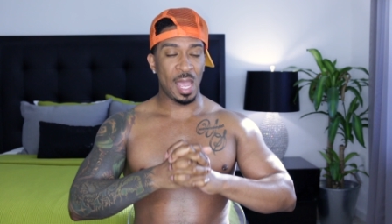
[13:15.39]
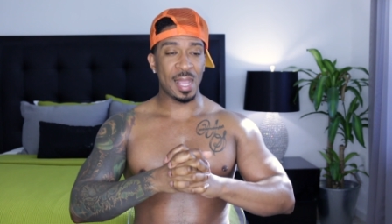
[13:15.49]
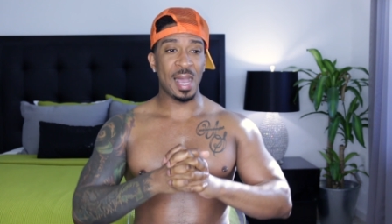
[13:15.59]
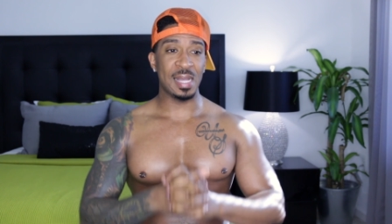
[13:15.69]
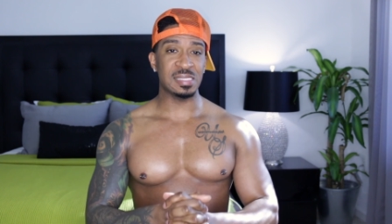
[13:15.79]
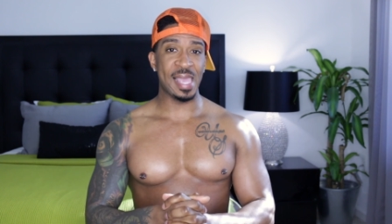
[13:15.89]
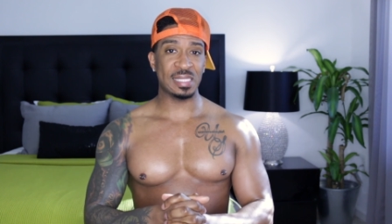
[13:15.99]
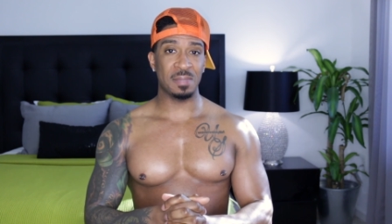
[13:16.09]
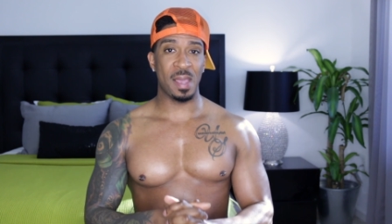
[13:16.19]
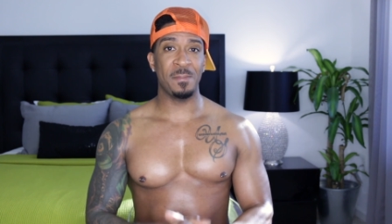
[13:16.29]
I
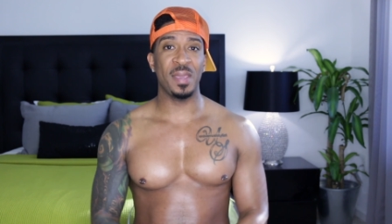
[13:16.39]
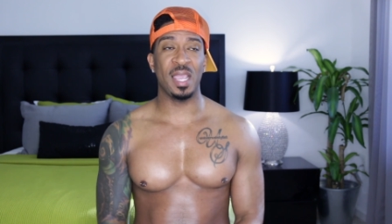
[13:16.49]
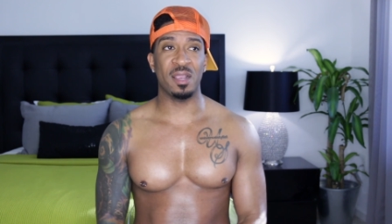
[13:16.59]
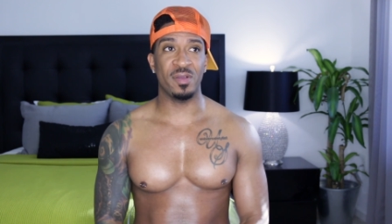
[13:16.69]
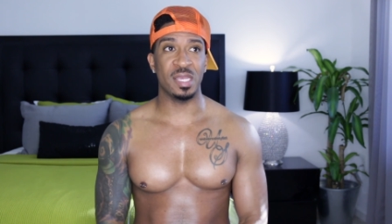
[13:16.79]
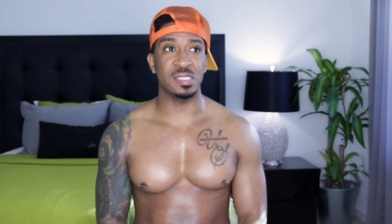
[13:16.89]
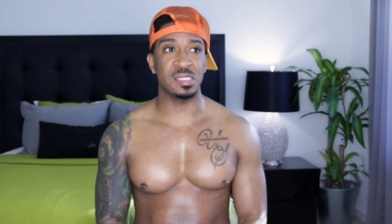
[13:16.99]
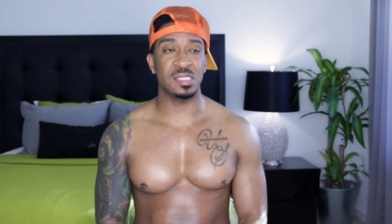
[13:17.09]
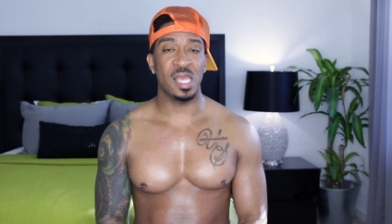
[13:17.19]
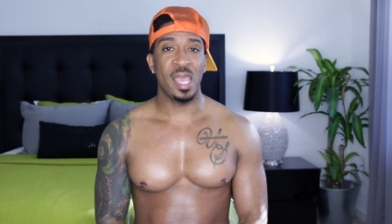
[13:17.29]
contacted my
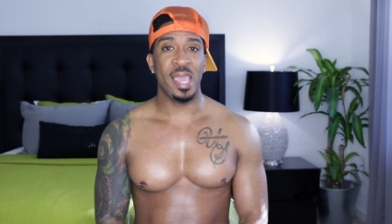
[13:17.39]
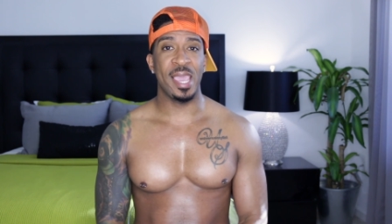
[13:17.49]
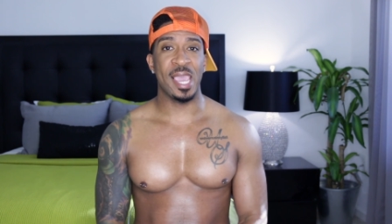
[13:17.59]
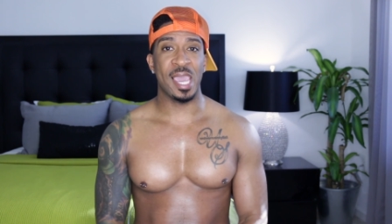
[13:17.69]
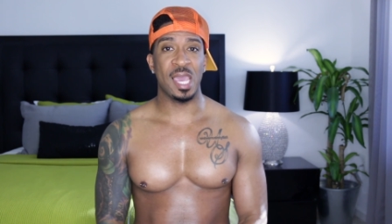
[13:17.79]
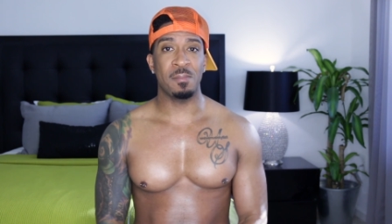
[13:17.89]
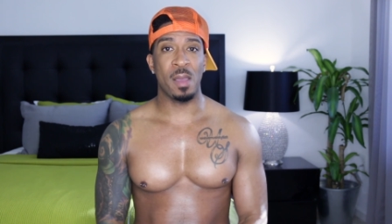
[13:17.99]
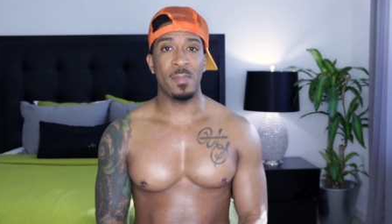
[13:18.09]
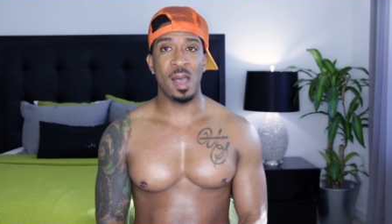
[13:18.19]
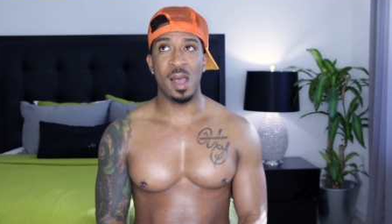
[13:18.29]
parents and
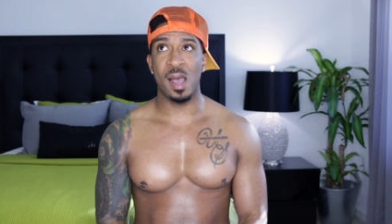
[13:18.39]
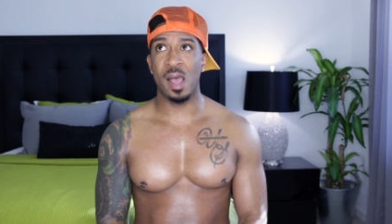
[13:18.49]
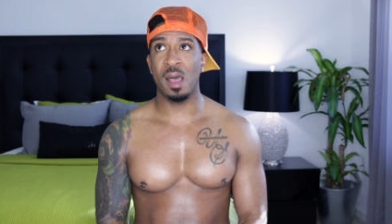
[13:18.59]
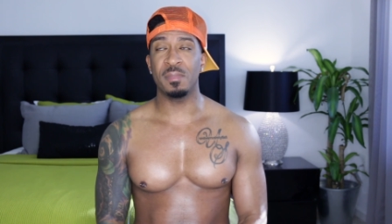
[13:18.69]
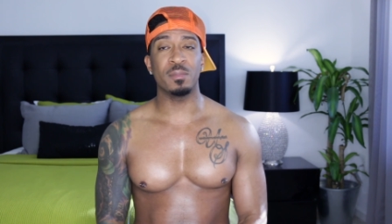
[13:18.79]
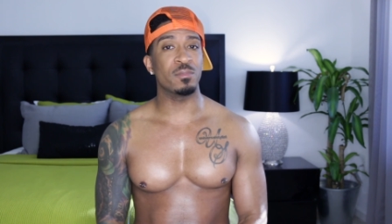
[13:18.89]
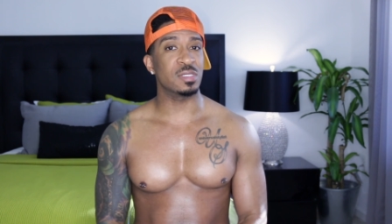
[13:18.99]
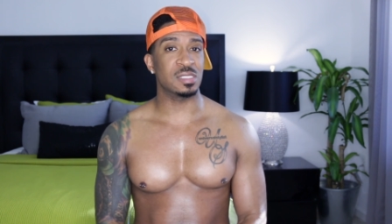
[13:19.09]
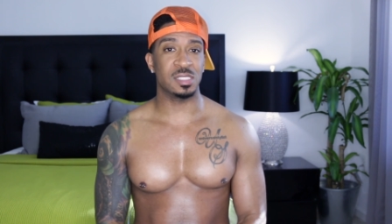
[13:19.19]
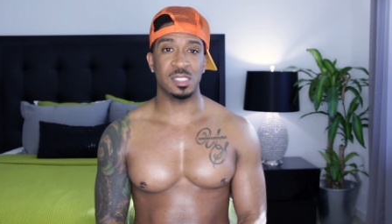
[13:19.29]
my mom
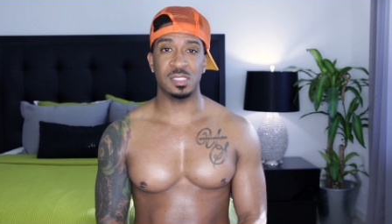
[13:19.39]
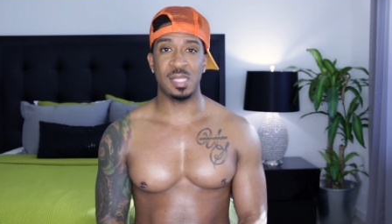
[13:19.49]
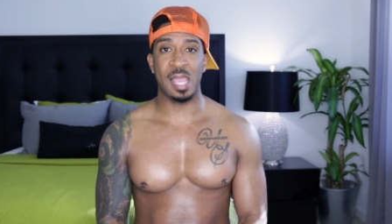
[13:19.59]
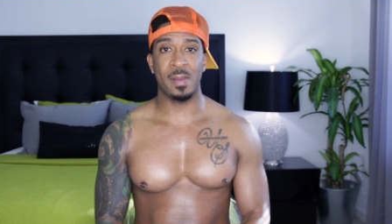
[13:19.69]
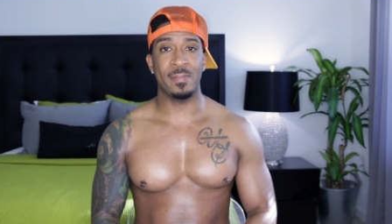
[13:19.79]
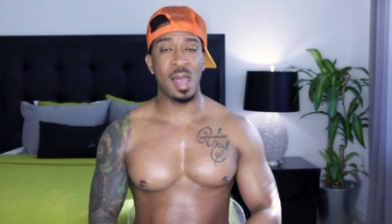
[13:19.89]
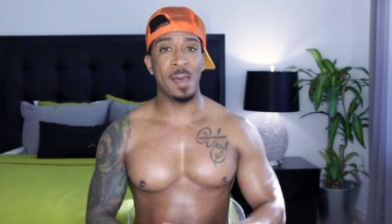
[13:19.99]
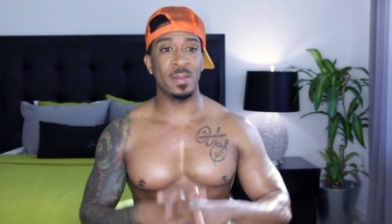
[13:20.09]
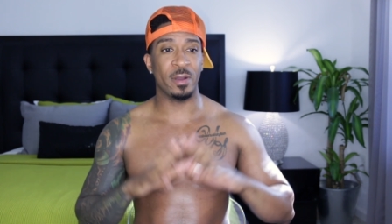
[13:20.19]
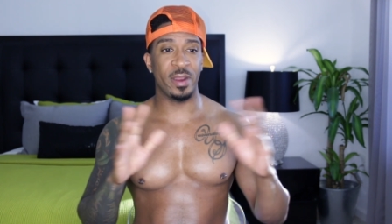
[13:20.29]
was just like, my
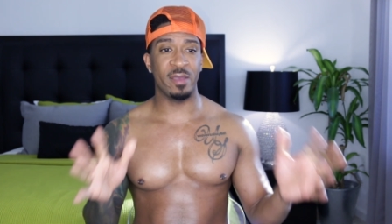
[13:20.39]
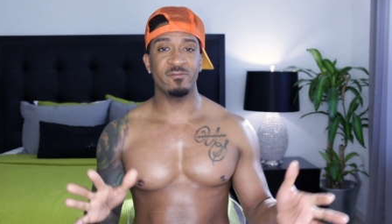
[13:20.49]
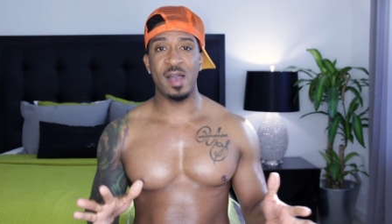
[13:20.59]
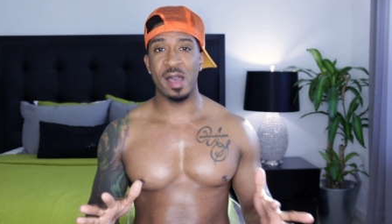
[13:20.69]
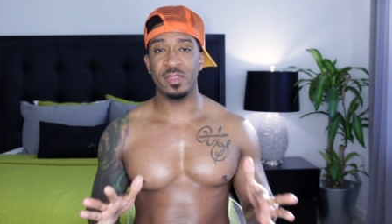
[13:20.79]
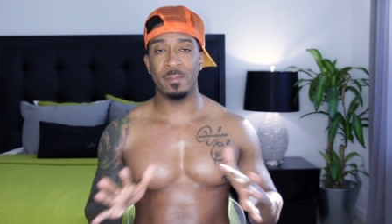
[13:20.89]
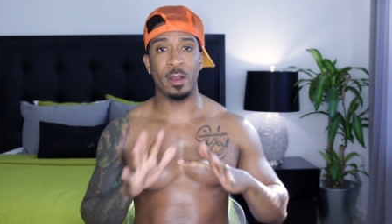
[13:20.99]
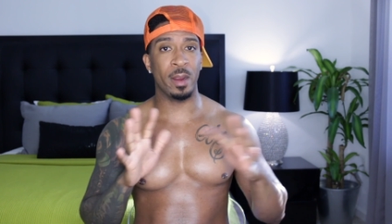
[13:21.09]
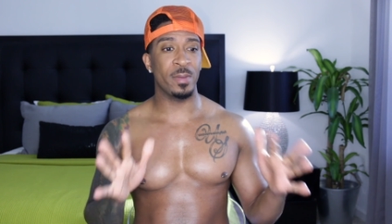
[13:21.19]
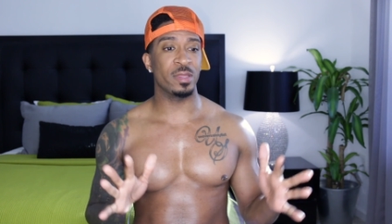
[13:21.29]
mom and my grandfather and
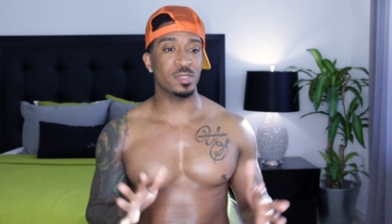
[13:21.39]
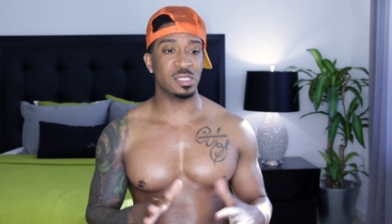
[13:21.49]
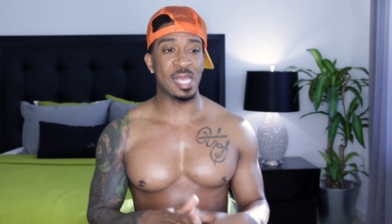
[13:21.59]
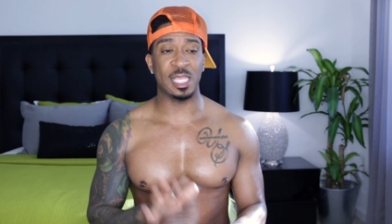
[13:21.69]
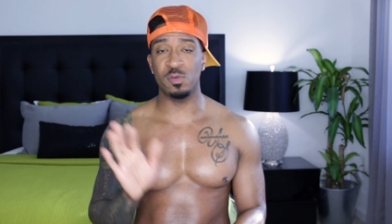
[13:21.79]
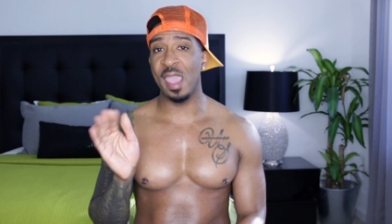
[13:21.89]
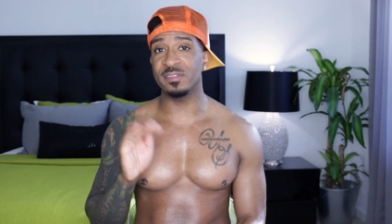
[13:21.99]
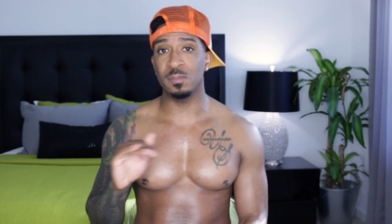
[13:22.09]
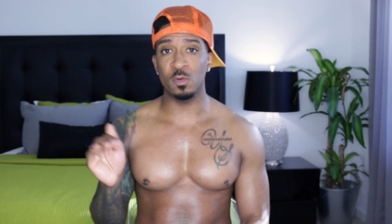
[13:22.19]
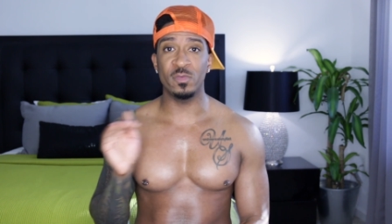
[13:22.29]
my grandmother was just like, you
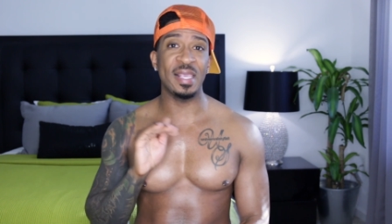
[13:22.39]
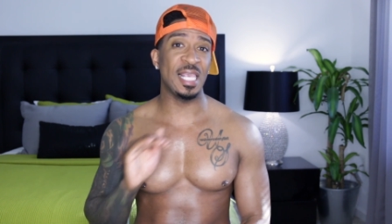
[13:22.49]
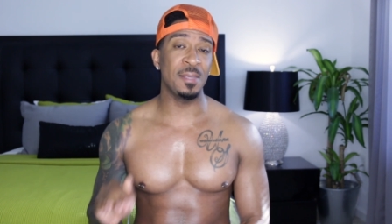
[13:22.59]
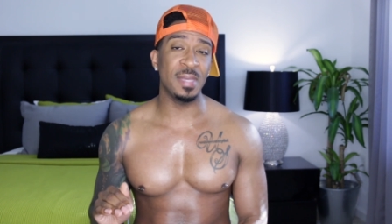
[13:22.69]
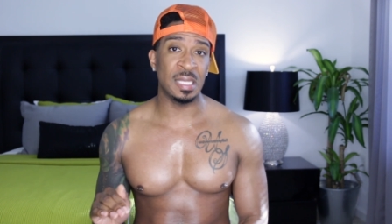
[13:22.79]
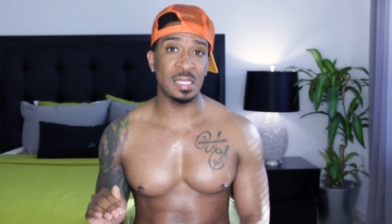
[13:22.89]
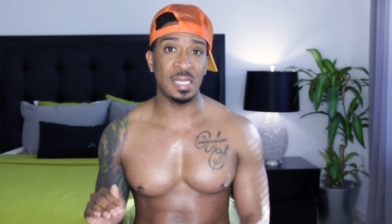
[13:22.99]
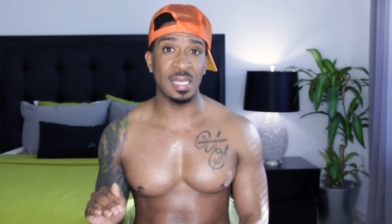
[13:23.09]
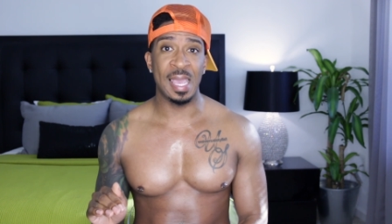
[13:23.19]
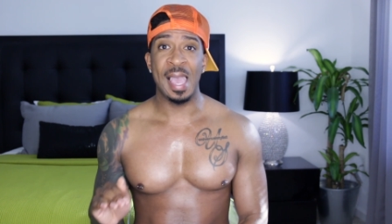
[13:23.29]
have to move
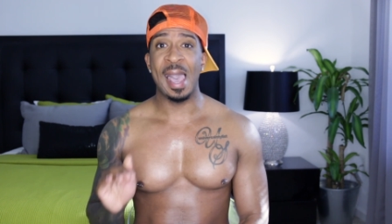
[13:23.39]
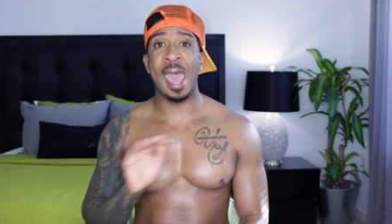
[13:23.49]
immediately.